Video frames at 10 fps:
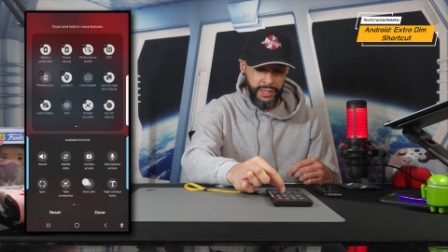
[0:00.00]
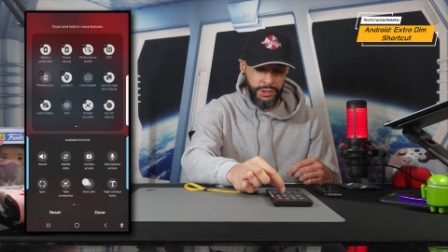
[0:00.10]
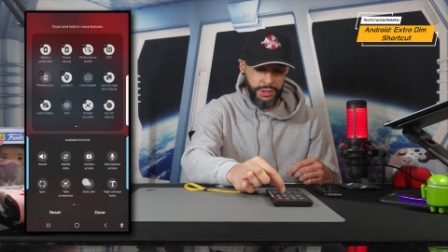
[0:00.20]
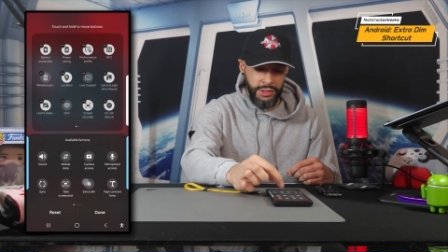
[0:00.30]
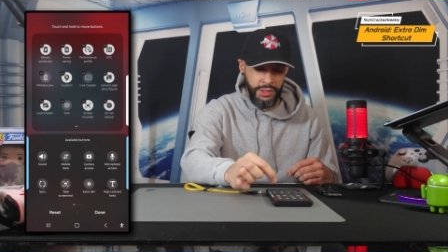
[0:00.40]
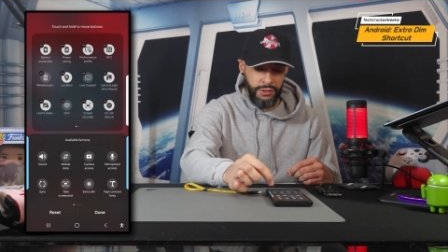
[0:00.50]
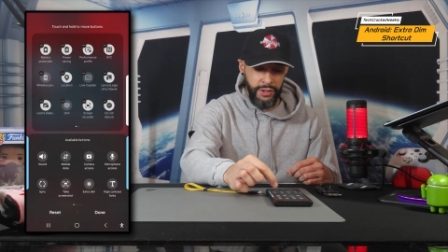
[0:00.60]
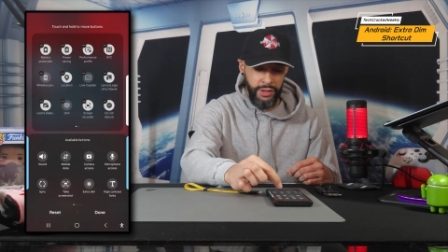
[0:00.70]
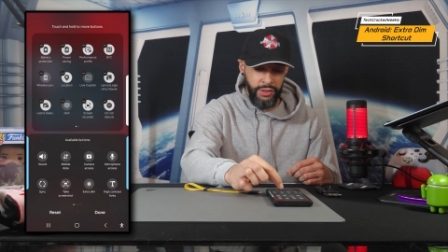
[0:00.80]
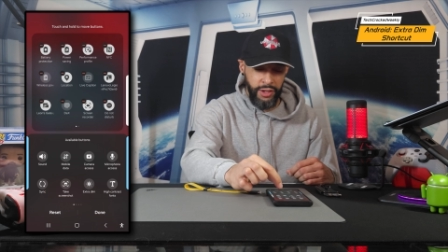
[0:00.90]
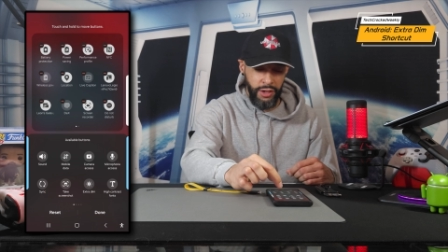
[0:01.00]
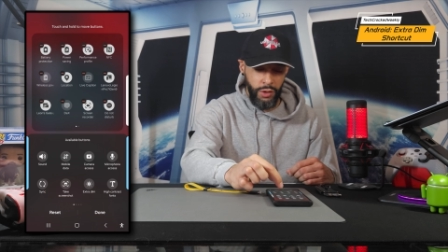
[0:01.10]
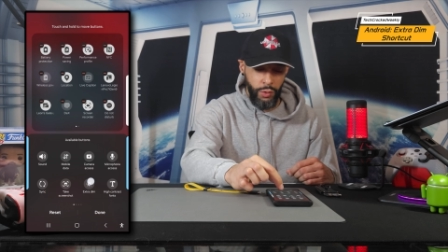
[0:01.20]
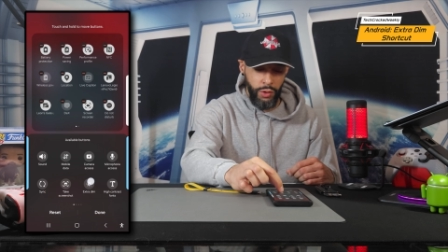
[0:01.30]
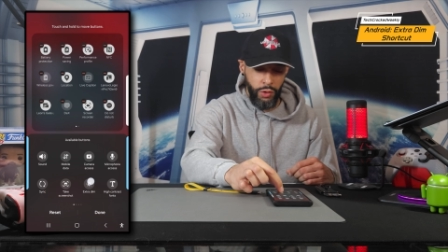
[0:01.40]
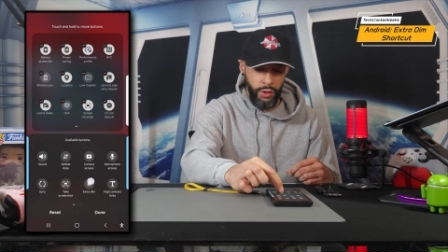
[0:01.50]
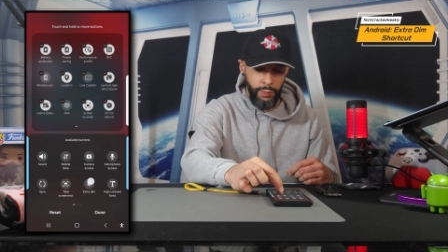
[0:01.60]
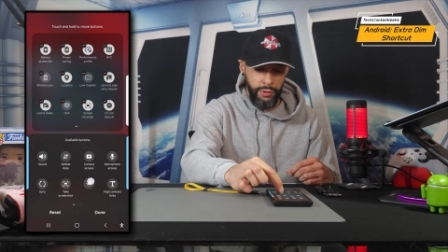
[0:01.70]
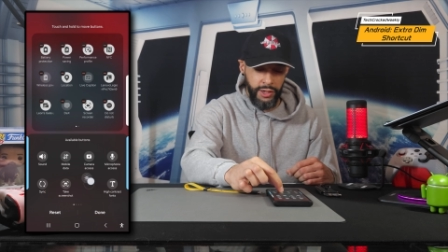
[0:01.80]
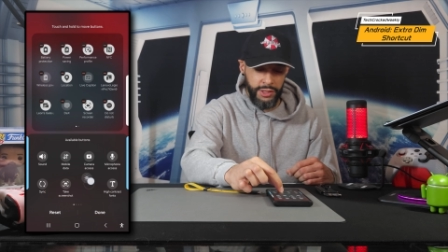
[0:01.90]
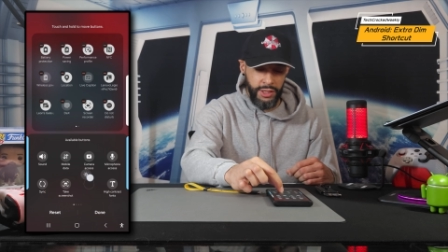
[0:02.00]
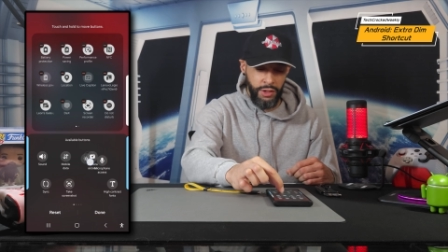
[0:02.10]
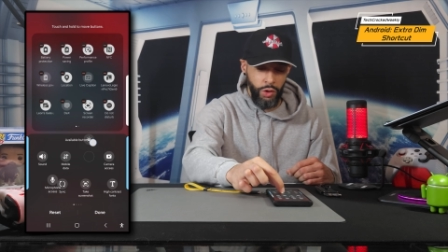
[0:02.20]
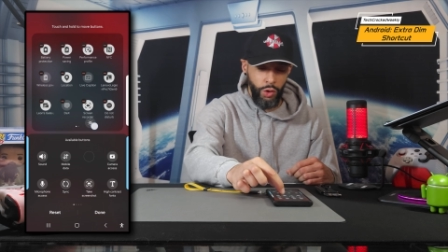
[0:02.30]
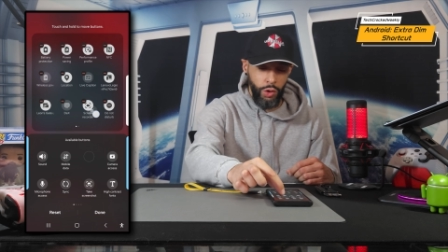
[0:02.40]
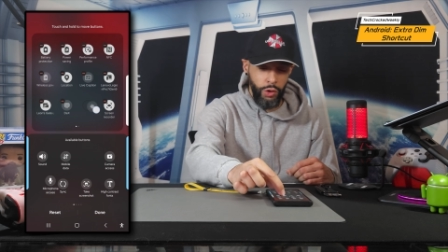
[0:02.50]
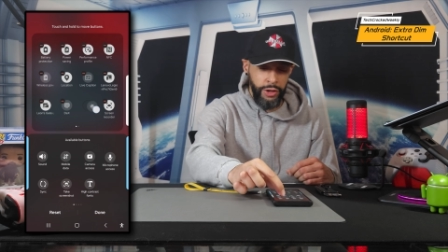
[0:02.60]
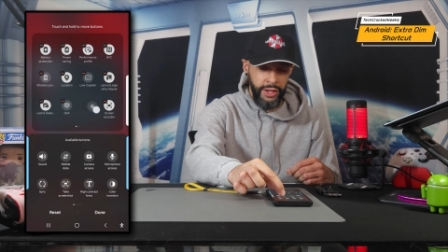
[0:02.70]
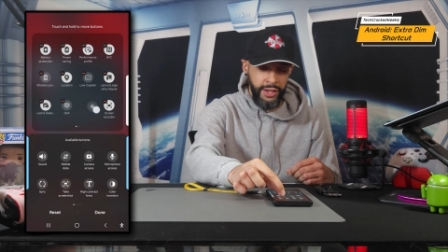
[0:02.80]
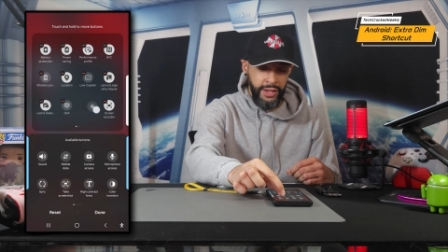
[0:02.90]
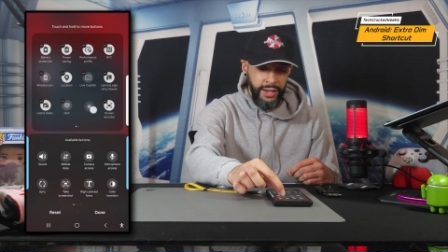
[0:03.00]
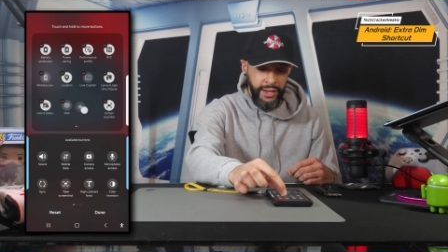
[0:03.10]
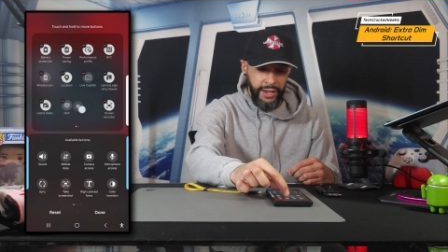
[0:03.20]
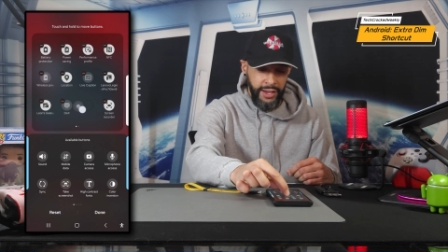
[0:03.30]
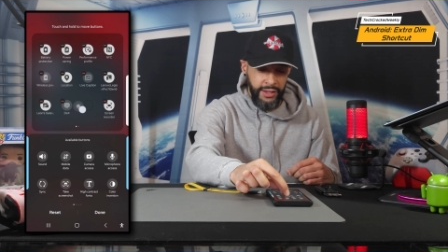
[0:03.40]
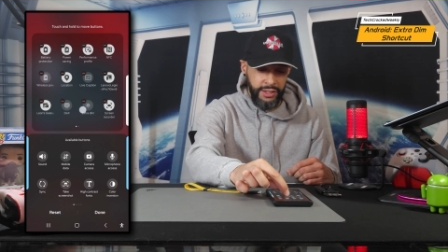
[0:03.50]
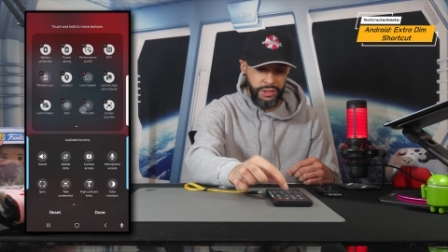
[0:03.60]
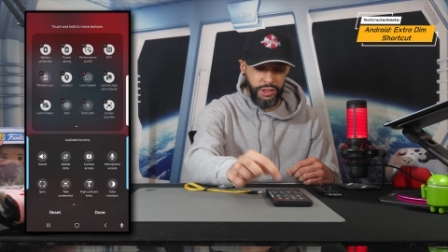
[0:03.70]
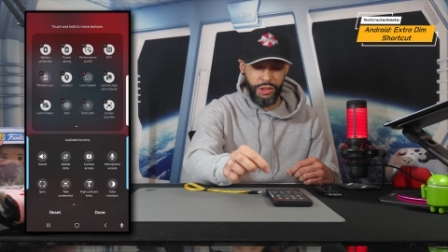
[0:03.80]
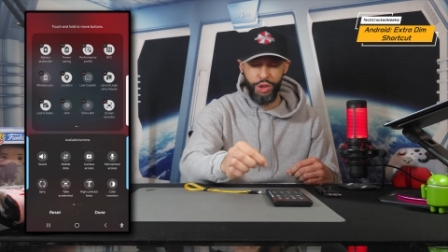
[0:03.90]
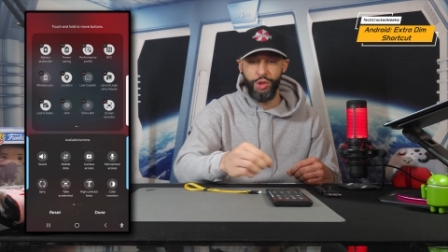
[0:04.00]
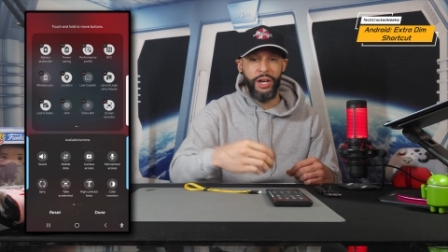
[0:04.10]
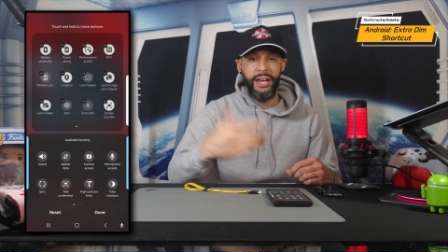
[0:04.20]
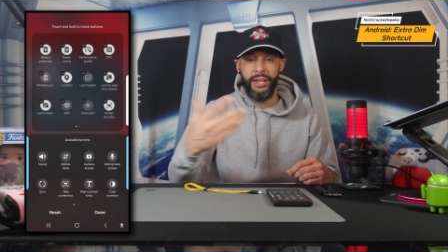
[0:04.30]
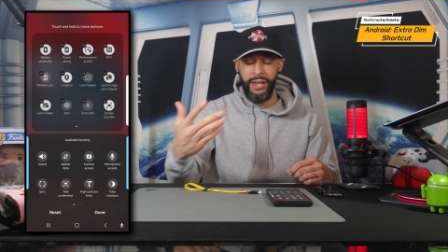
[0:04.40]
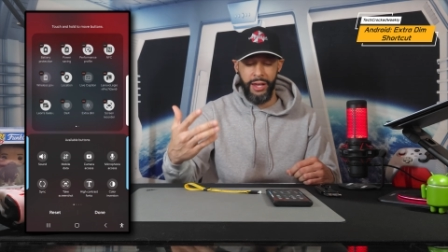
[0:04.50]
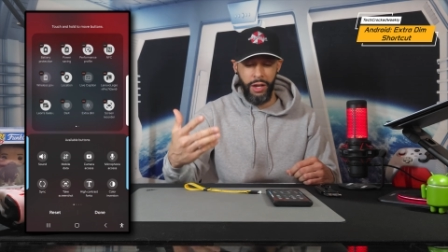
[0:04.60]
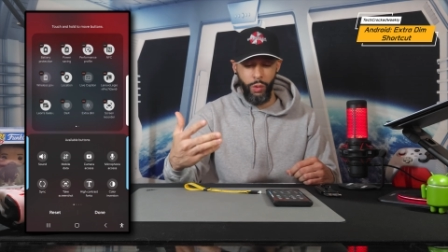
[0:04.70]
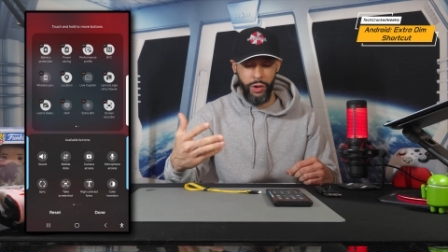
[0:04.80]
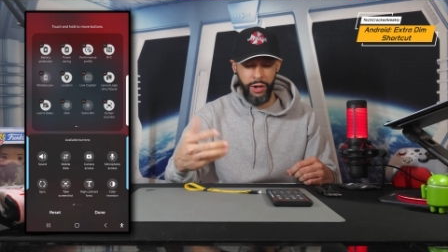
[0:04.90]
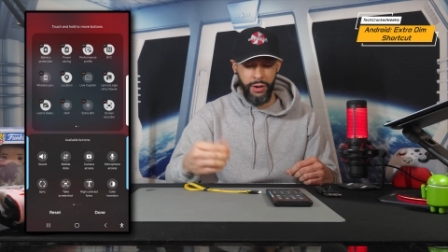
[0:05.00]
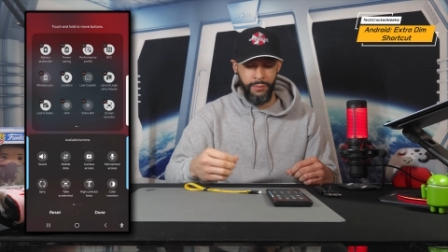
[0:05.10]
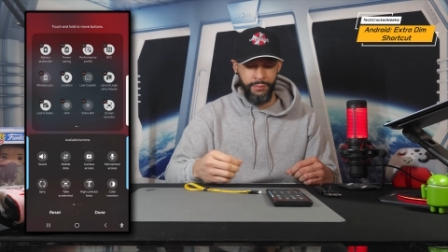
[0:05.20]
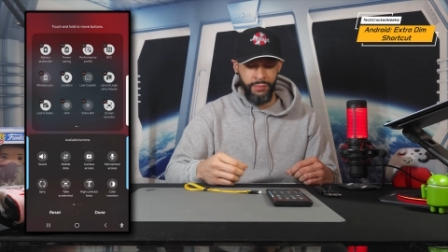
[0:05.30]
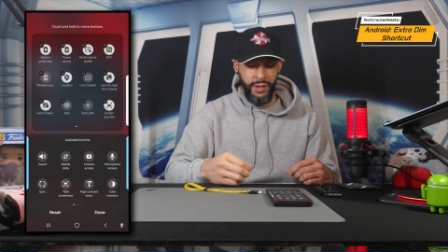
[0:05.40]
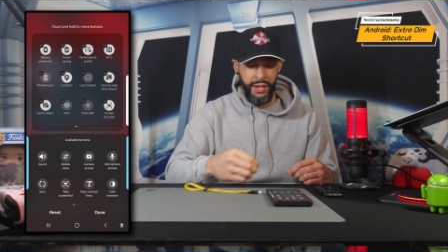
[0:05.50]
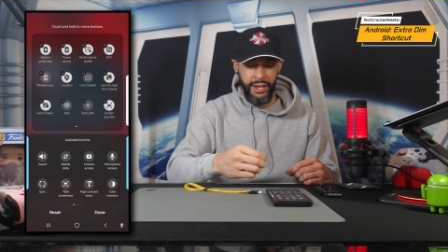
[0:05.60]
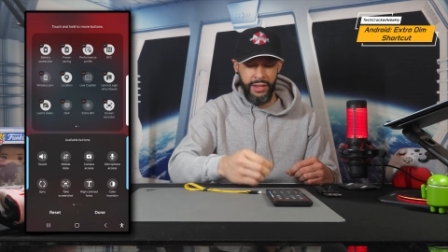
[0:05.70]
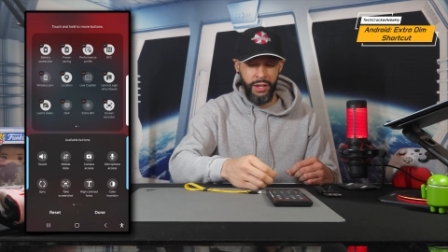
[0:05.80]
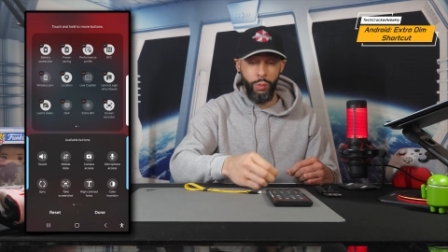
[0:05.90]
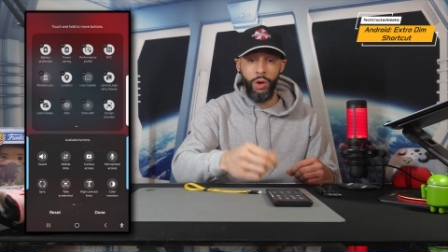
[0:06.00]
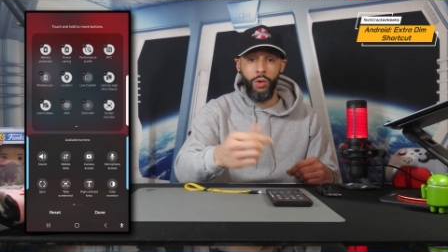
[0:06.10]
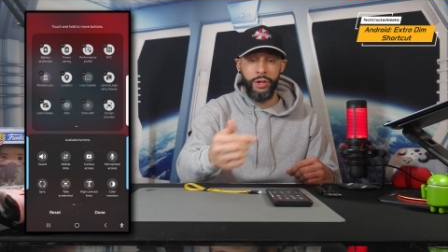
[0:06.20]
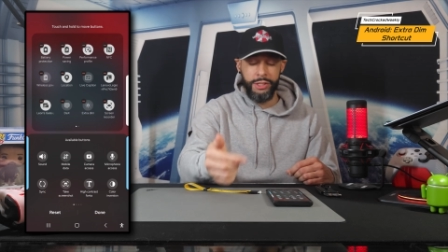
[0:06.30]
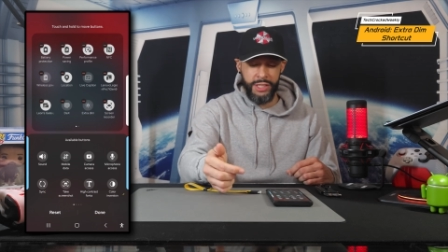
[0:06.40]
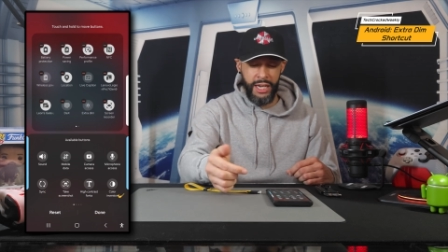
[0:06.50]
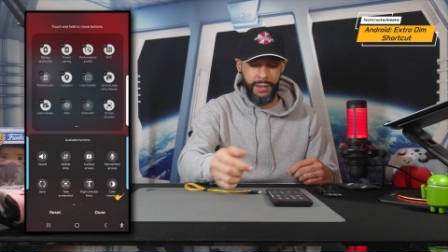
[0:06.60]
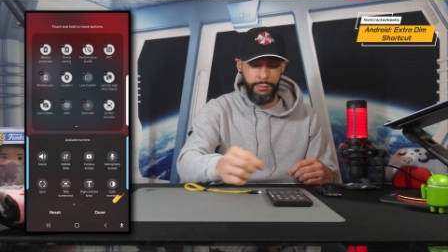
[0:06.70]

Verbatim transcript: As you can see right there, we're going to press and hold and then just drag it anywhere. And then we're going to tap